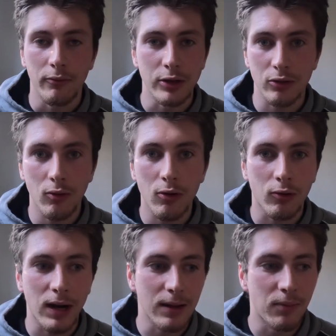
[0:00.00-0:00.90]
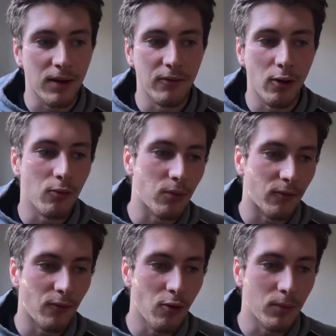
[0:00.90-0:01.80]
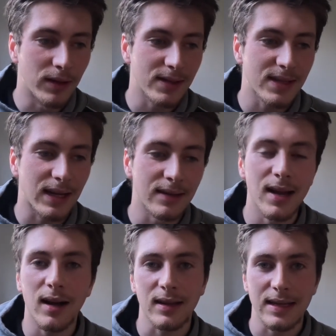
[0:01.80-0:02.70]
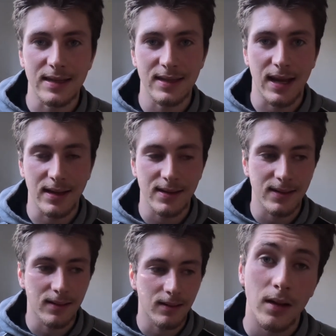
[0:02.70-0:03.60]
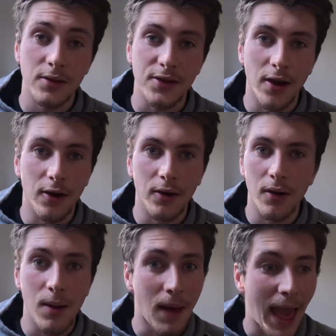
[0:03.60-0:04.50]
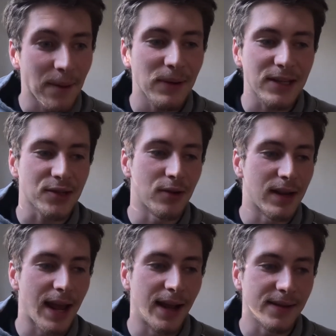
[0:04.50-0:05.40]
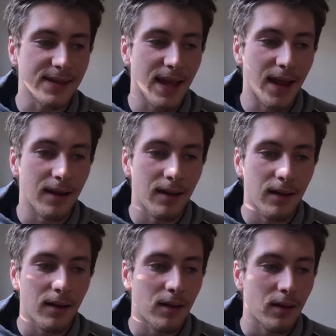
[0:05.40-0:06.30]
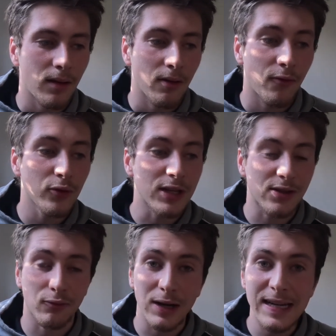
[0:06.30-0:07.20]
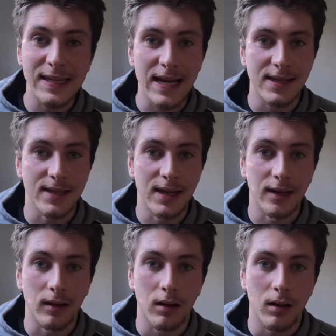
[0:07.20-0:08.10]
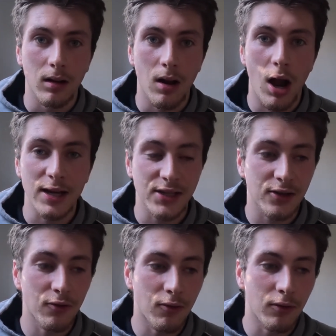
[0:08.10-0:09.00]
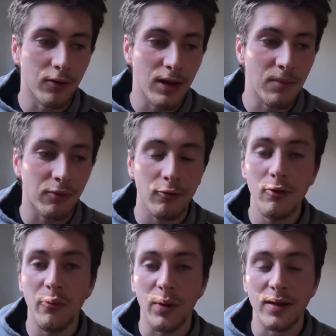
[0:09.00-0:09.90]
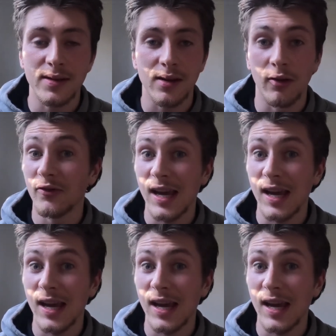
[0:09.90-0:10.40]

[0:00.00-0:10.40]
which are all created by Volt Performance to conduct these tests. So I'm happy to announce that for this retesting, I scored improvements of